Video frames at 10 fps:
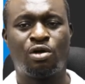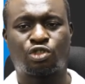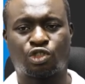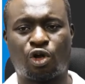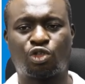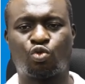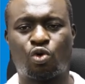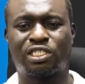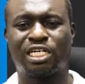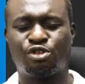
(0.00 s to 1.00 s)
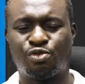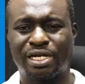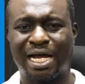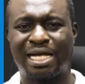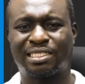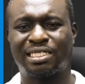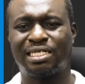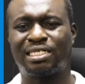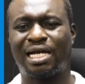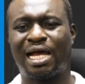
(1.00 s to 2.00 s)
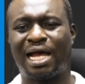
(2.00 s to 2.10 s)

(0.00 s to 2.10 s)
Salt, water, uric acid,